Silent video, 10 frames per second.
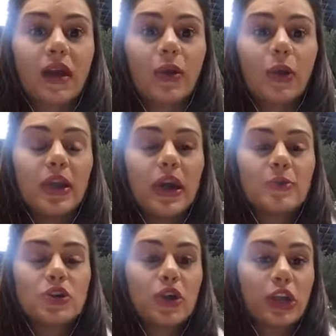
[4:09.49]
when
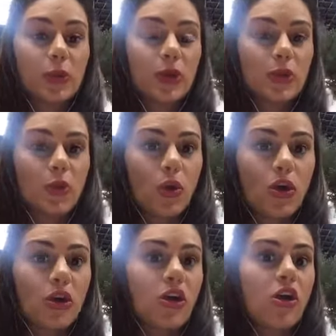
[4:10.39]
I'm talking about the
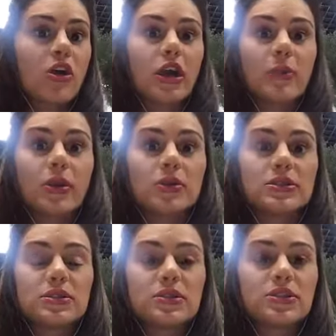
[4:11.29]
work or about
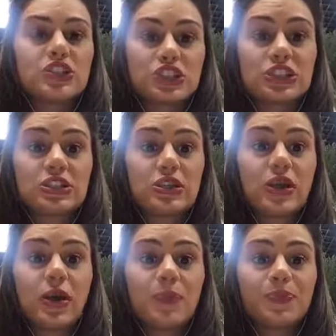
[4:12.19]
just
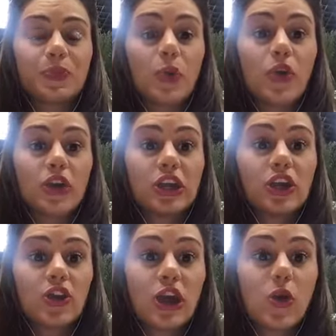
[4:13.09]

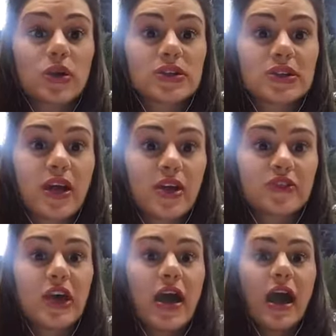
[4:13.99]
working on ourselves,
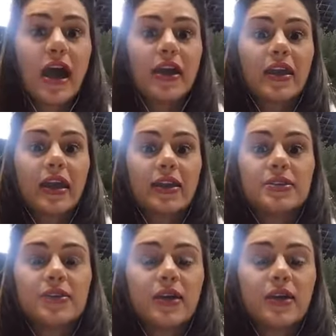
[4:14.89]
I can't